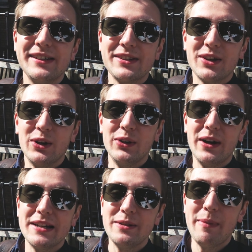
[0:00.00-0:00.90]
So
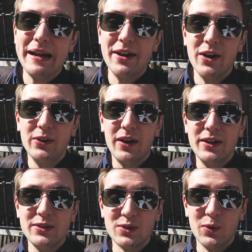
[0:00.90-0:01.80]
as you may know,
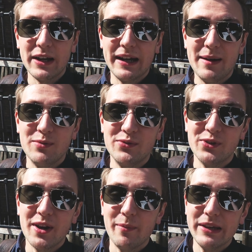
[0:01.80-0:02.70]
I used to work at Apple
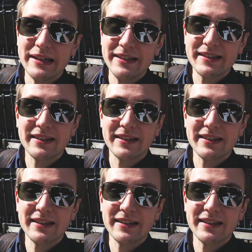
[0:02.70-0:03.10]
for a number of years,